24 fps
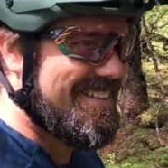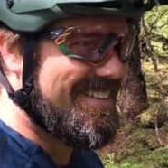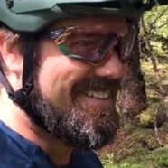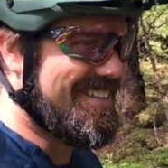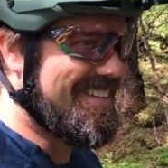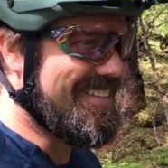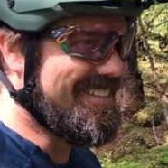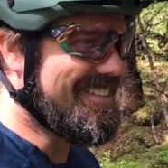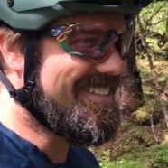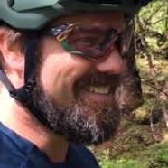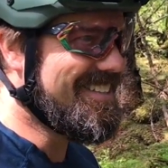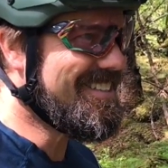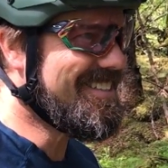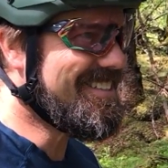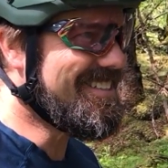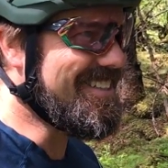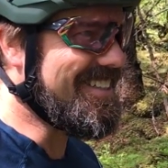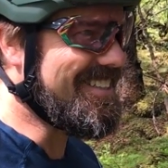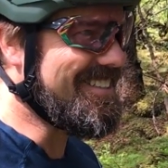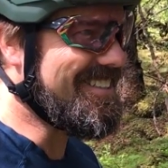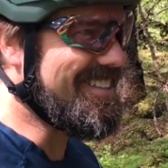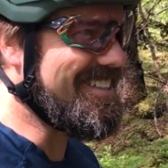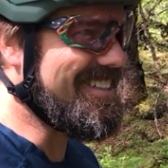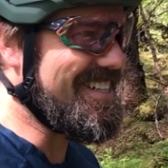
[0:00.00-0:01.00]
This is
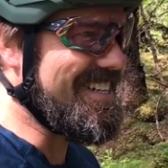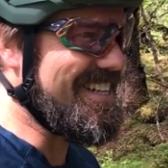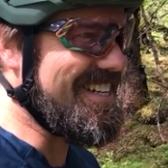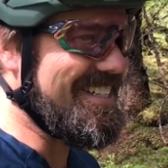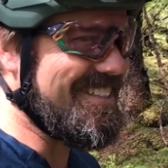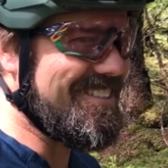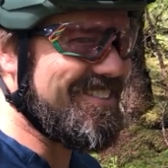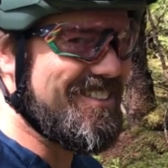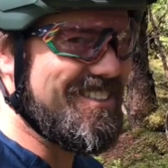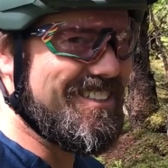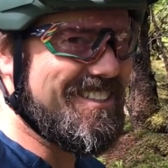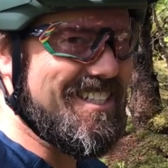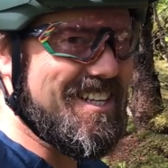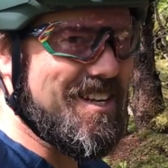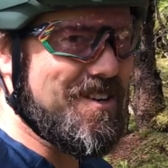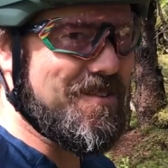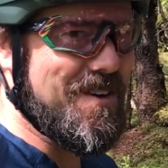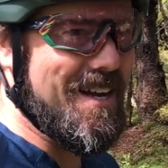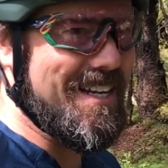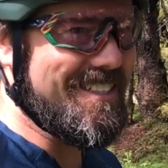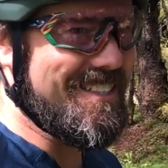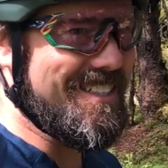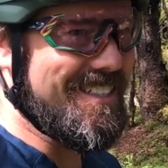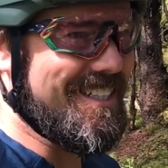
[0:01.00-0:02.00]
such an interesting
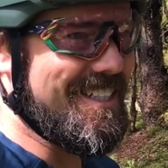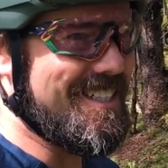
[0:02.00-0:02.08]
question